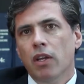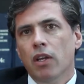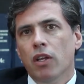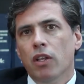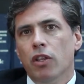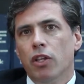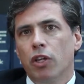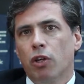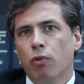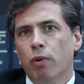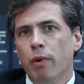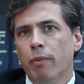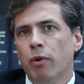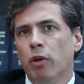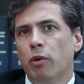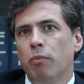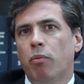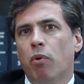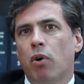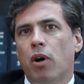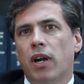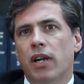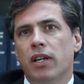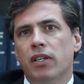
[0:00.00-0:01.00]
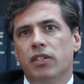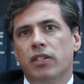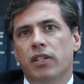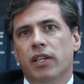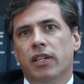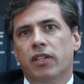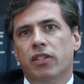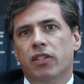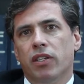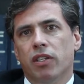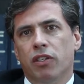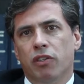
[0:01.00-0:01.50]
The criminal
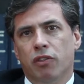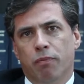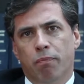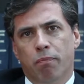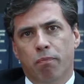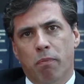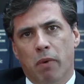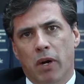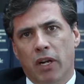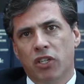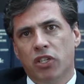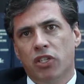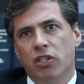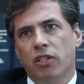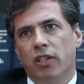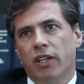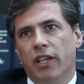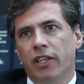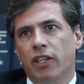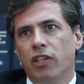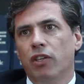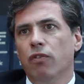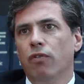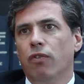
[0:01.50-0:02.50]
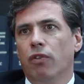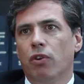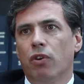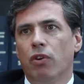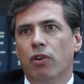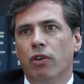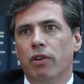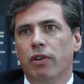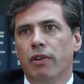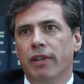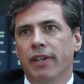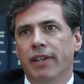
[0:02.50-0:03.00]
process is much like you've
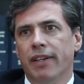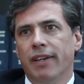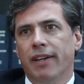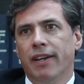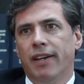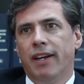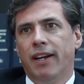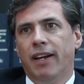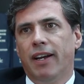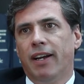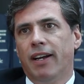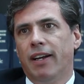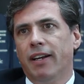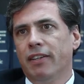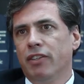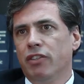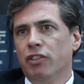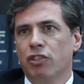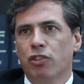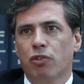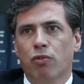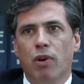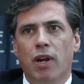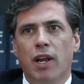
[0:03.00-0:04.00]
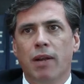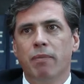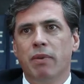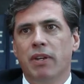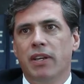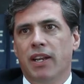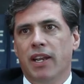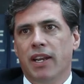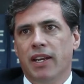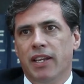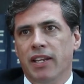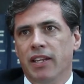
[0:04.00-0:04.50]
heard described in
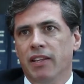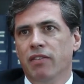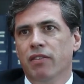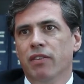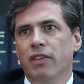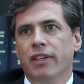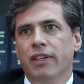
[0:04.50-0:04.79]
any